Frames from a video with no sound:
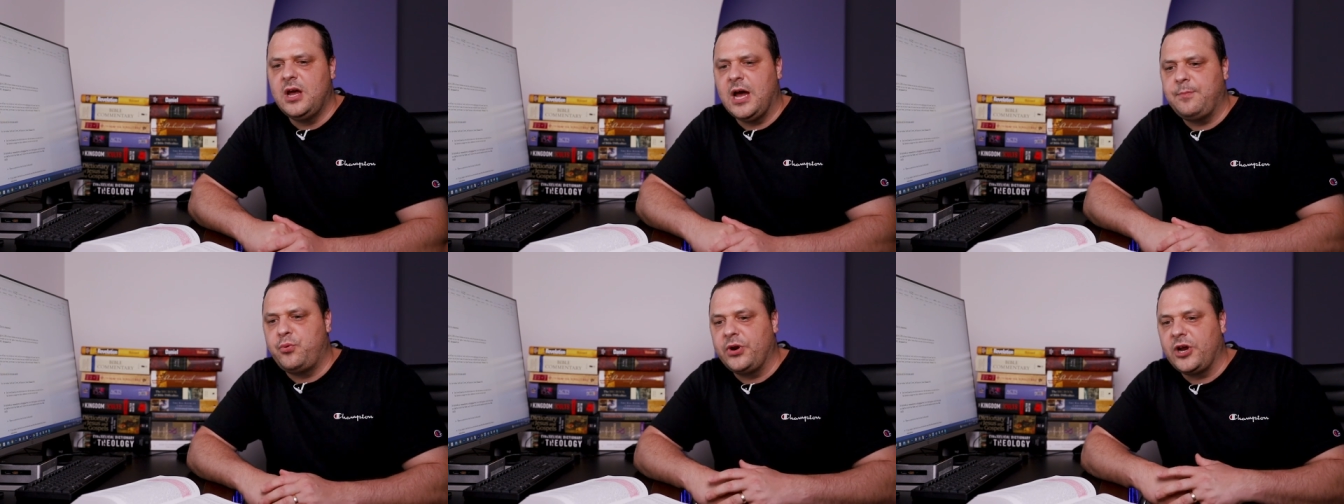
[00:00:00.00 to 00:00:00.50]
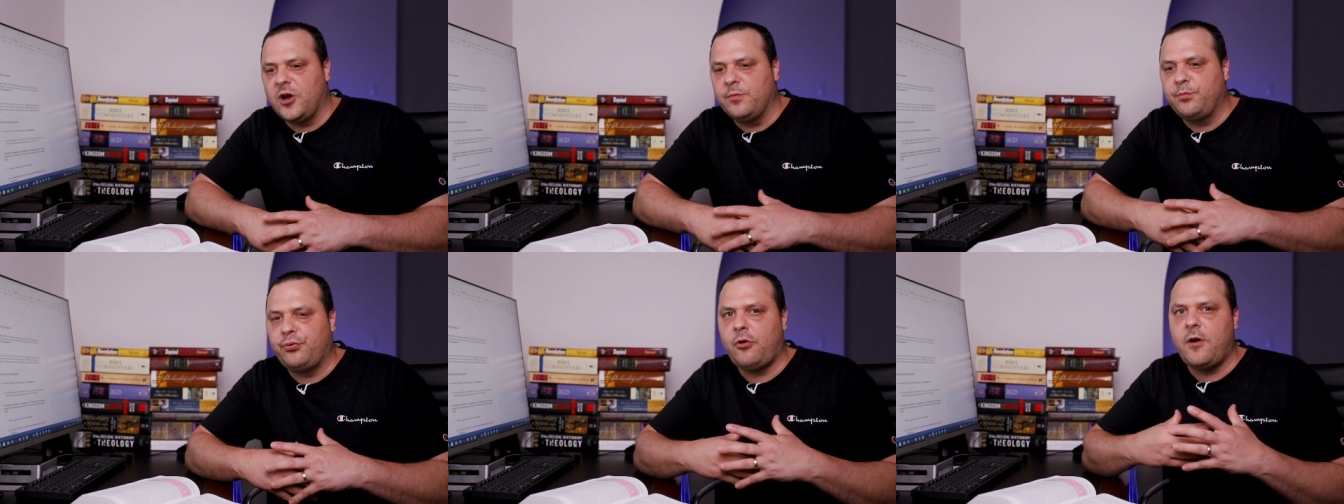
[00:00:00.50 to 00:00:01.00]
uh, putting
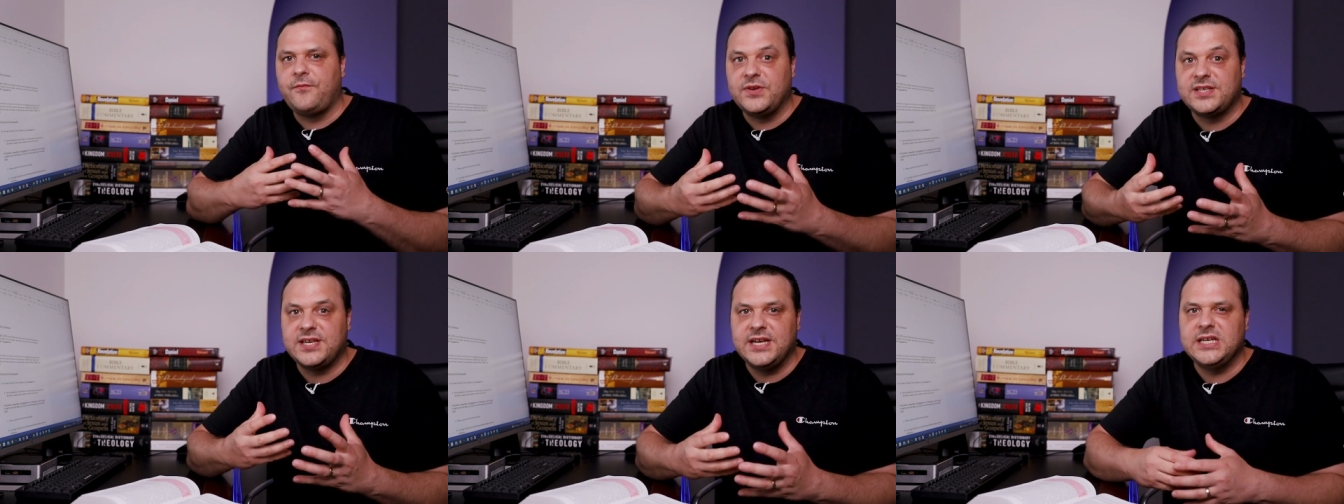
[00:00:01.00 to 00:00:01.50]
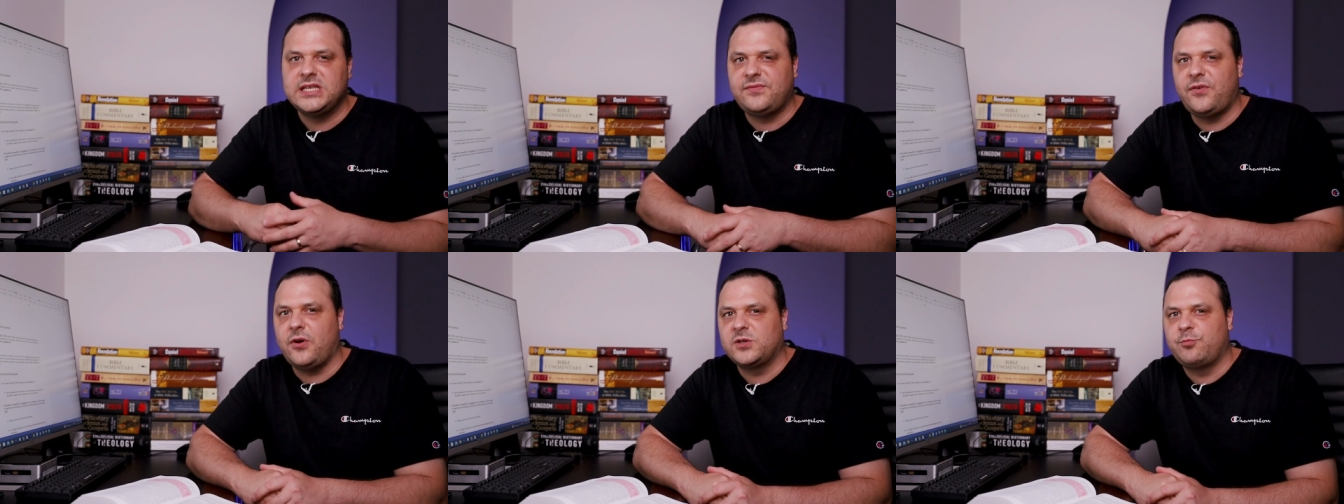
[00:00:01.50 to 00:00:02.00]
on prophecies,
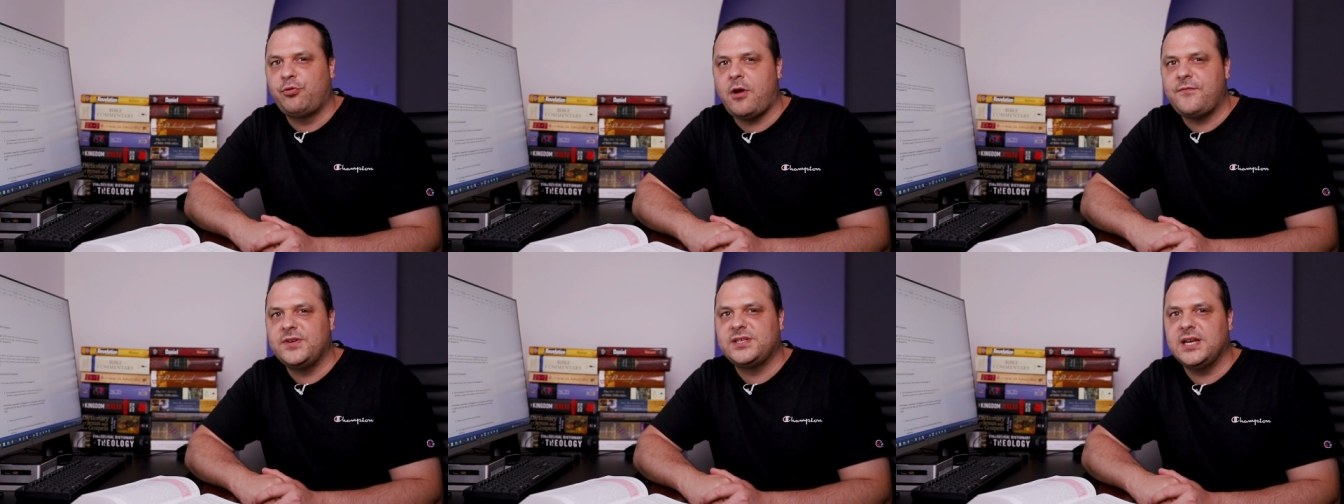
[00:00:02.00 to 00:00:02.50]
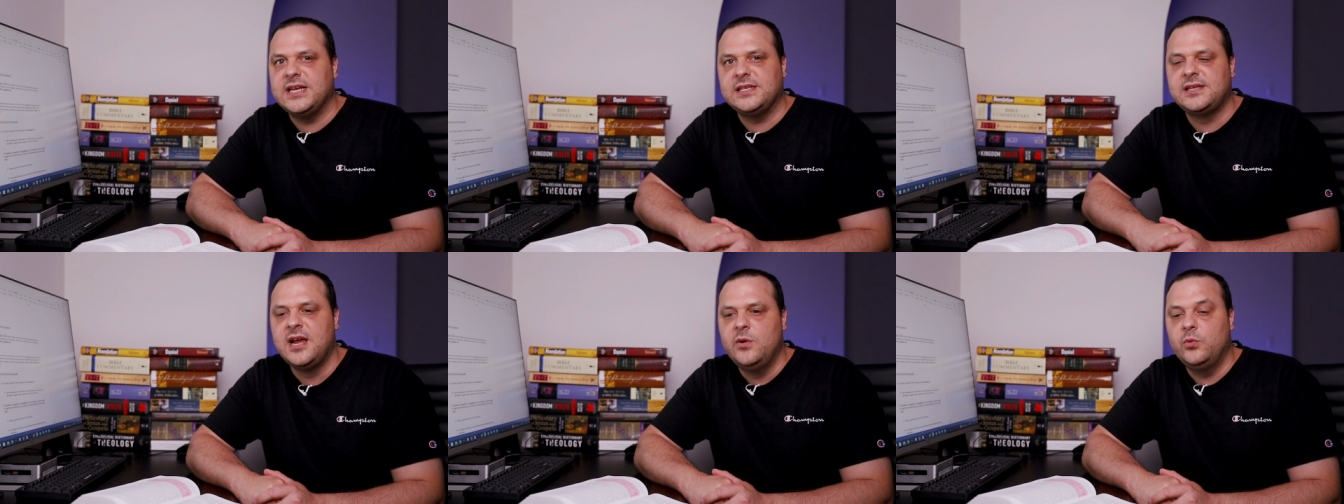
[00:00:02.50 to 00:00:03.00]
false
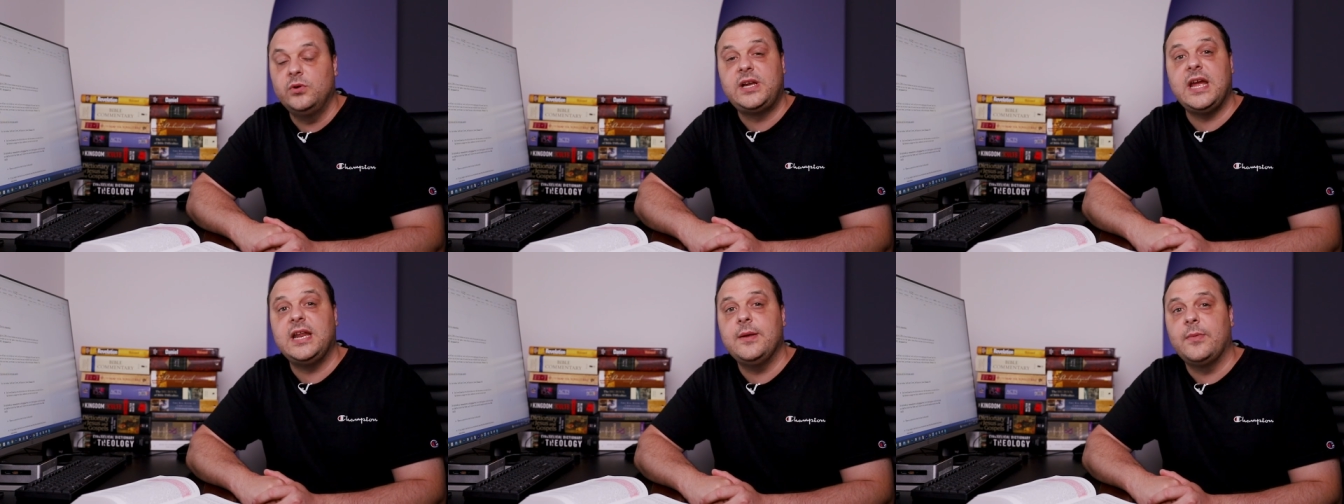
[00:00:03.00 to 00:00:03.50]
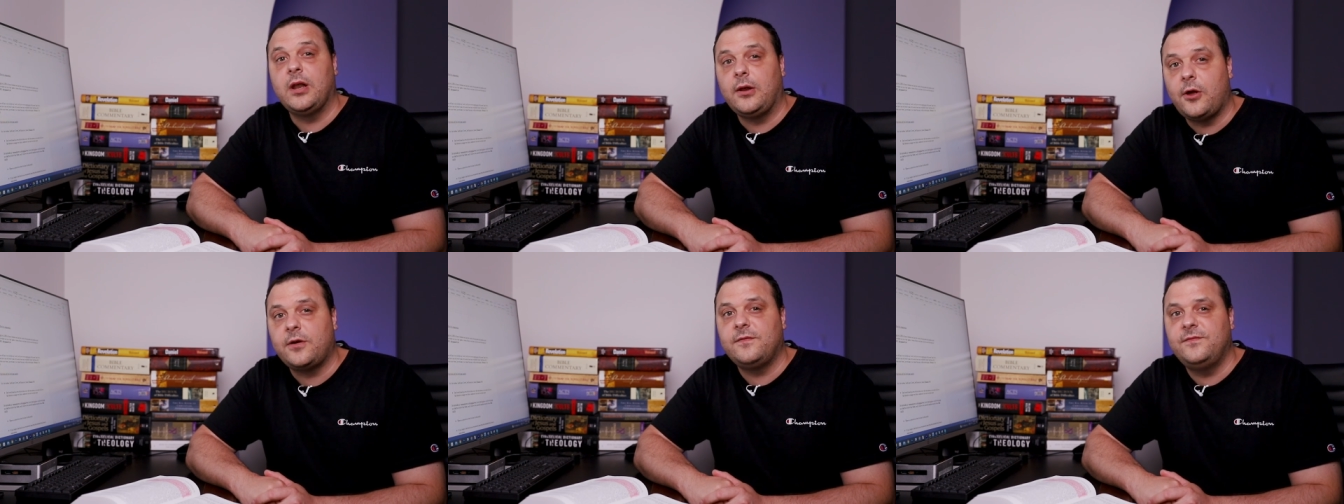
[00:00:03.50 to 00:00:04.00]
prophecies, will get him a
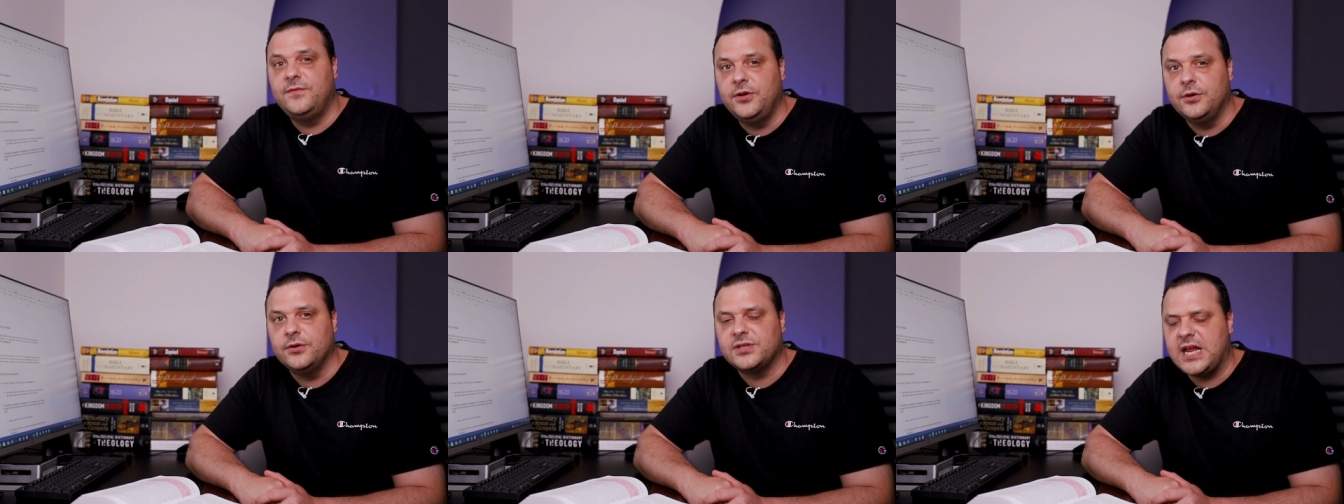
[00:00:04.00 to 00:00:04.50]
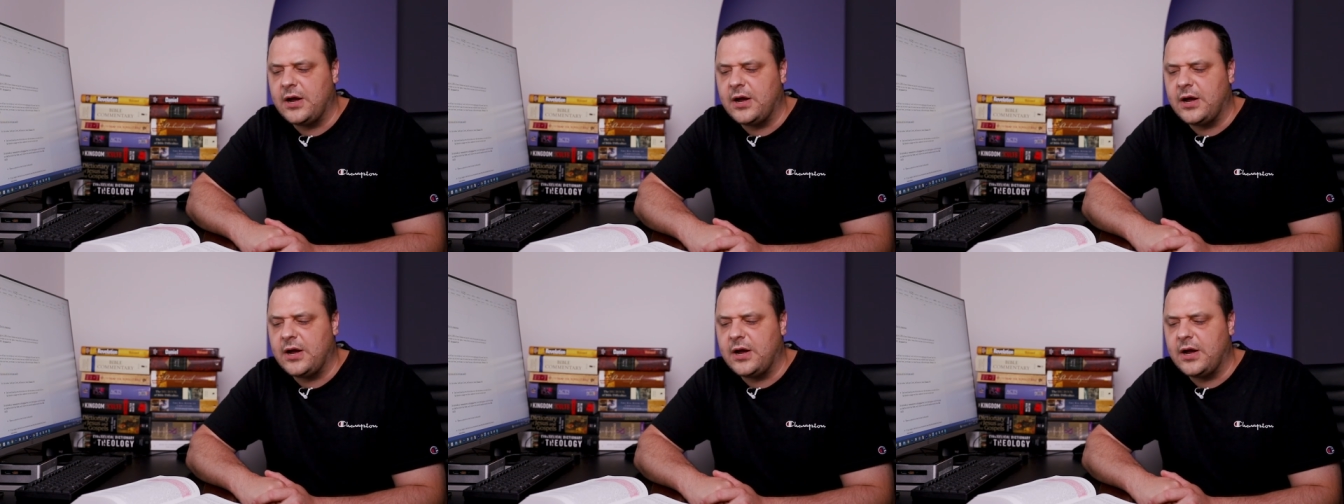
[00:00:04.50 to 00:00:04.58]
lot of views.